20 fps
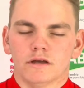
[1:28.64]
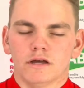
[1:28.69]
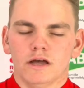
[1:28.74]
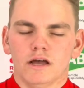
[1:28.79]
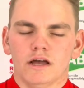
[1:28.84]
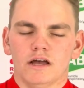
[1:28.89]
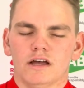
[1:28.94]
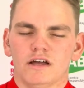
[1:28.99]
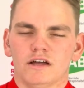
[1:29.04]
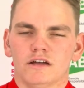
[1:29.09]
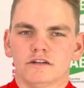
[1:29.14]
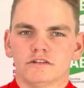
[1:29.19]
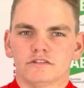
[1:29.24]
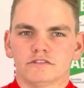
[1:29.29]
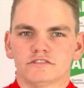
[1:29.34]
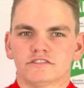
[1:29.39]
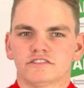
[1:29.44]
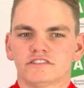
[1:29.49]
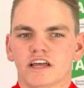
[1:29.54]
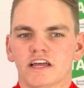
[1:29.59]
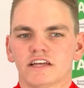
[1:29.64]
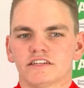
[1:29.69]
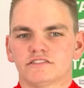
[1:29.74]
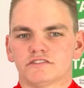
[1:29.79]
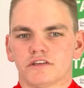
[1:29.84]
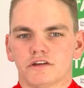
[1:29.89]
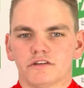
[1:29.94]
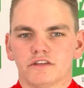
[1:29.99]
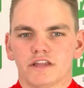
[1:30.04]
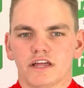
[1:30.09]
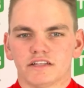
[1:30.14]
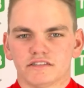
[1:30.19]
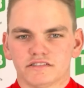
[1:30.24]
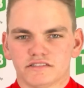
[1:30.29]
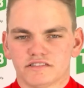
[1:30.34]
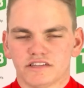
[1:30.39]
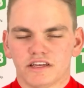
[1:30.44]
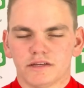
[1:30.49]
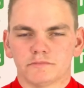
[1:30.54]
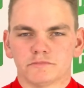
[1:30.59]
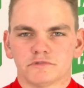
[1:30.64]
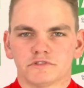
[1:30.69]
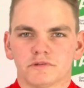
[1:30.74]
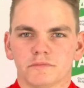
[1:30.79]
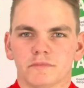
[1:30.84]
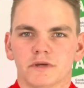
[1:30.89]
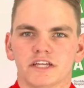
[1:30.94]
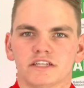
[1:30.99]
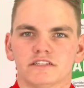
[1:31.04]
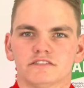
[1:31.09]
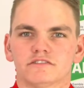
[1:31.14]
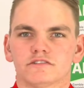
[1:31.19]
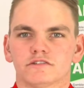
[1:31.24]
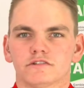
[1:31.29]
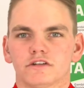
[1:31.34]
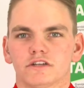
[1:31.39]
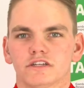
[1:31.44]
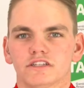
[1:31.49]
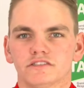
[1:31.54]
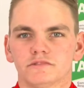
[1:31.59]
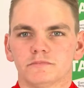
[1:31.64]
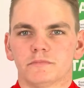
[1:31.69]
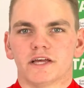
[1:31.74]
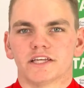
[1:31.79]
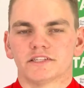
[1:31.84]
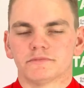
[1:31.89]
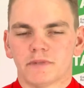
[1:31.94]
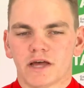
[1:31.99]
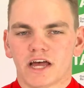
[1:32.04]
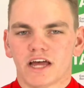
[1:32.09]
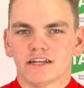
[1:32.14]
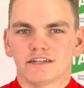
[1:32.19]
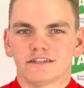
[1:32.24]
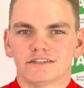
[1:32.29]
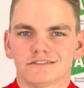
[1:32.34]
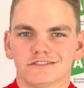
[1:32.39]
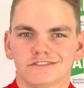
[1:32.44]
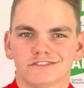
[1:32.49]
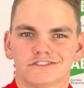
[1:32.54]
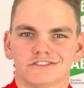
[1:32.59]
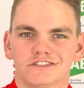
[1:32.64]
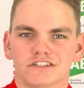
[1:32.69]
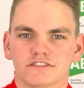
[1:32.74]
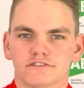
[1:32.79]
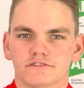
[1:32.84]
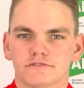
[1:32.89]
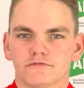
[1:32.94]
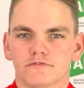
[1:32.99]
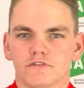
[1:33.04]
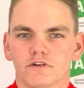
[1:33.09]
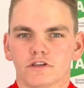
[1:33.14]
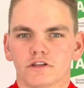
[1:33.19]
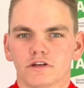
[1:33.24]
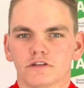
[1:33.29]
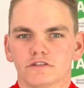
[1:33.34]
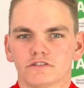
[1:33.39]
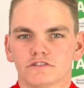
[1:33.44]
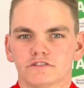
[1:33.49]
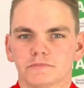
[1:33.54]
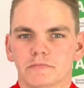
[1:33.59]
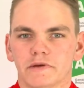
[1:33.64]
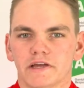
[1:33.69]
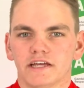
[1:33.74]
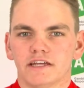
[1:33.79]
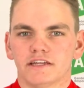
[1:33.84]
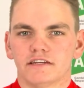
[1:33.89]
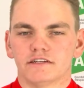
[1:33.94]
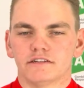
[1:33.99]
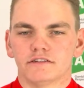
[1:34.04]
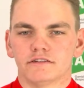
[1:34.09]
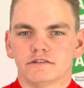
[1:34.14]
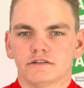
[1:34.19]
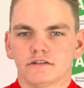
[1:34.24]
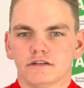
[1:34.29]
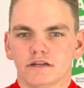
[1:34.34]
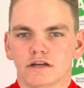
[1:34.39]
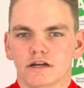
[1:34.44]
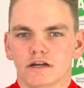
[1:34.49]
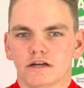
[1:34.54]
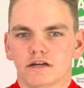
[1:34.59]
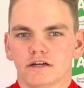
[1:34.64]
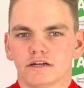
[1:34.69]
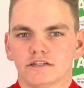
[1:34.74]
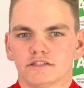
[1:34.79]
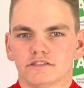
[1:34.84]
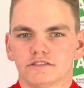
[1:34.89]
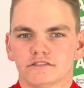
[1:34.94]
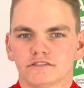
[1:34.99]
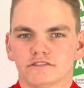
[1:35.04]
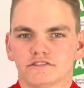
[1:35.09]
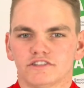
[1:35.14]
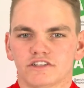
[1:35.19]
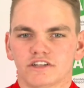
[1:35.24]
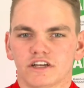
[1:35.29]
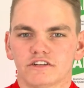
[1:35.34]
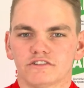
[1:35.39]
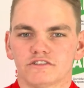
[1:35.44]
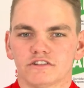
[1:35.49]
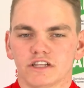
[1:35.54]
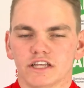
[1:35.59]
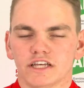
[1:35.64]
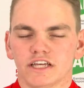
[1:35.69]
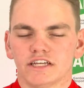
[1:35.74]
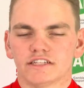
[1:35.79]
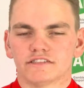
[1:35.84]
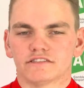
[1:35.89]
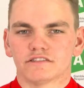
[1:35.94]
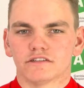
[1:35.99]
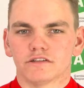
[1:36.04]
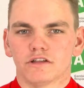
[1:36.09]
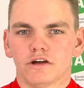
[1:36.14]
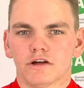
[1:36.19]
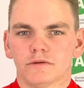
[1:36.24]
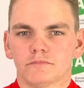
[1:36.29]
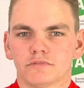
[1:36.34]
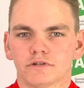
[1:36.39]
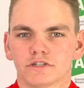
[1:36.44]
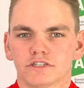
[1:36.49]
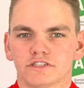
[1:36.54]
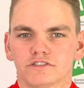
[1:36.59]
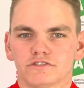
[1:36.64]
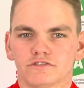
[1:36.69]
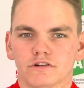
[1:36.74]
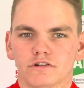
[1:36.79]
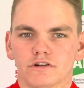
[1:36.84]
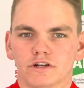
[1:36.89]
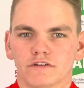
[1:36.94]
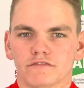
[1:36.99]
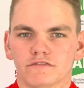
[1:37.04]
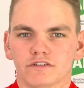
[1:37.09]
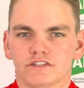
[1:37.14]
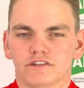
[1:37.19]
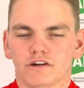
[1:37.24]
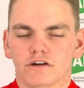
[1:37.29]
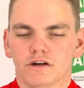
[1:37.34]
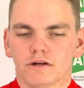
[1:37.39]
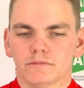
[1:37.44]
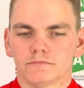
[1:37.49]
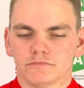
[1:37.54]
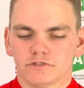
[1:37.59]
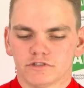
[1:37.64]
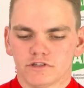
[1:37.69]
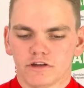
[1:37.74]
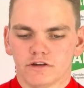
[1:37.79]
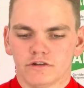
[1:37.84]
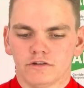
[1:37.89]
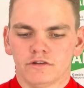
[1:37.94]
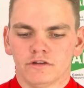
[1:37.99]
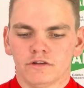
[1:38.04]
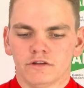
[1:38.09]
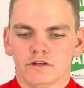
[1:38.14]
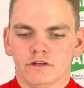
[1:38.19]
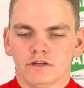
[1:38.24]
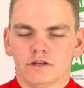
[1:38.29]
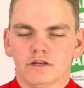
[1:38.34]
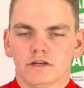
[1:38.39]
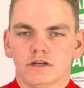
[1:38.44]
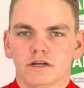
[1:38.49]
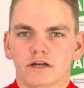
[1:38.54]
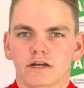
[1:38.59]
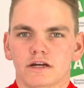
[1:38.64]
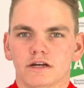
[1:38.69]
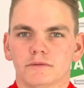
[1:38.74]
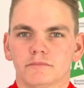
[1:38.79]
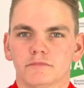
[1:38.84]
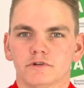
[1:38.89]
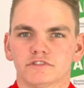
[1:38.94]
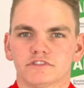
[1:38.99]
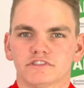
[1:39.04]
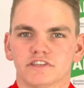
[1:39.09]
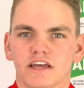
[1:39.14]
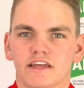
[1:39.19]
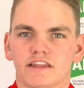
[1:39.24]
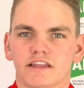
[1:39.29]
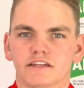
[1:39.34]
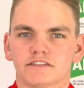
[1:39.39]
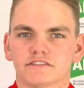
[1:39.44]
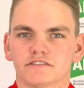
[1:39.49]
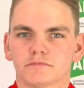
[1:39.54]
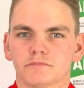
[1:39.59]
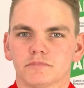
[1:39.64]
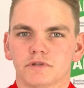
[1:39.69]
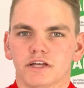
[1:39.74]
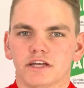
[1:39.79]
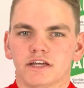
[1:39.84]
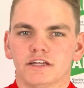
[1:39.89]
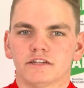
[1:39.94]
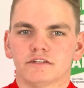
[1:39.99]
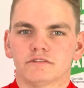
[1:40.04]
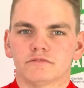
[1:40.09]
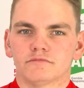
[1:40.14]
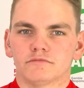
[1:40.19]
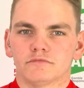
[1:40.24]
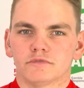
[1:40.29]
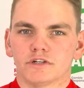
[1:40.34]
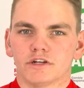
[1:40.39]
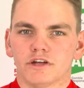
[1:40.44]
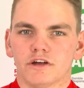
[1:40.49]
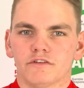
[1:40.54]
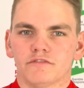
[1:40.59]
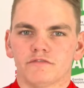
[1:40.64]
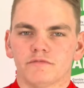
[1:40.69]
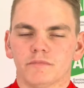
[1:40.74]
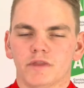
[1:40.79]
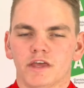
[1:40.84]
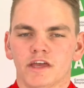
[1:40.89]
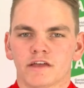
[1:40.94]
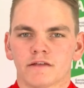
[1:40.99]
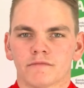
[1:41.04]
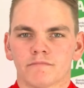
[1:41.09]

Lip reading: I'd say so. That seems to be sort of his best pattern, is just follow the speed, and he generally hits the line pretty strong every time. So I'd say that's the plan, and we'll go from there.